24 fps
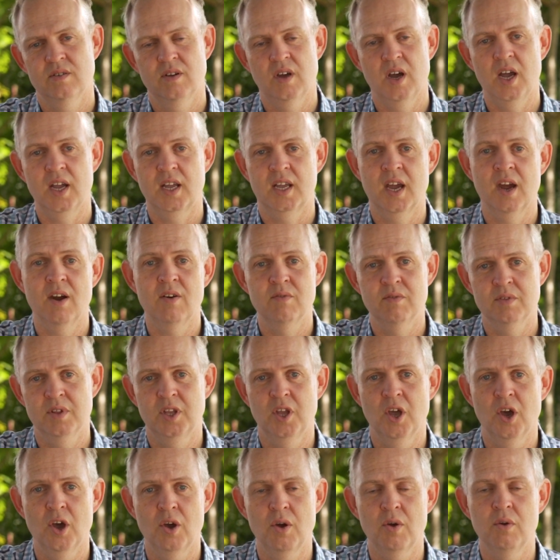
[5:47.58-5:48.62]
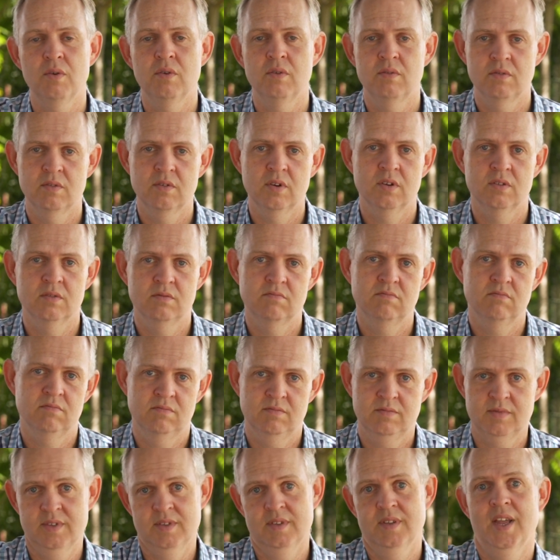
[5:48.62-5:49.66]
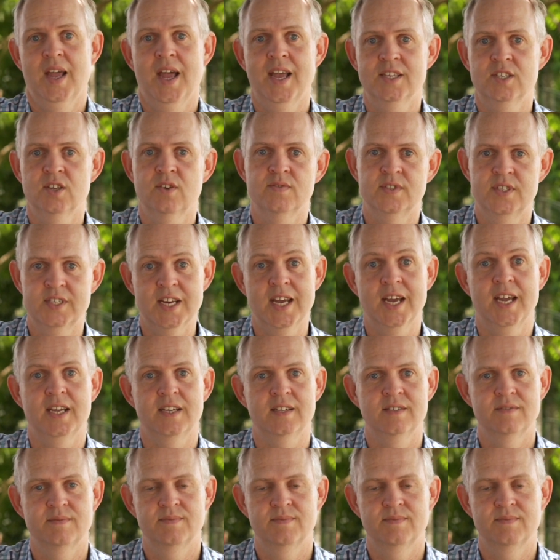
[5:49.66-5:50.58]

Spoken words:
I currently owe as of today.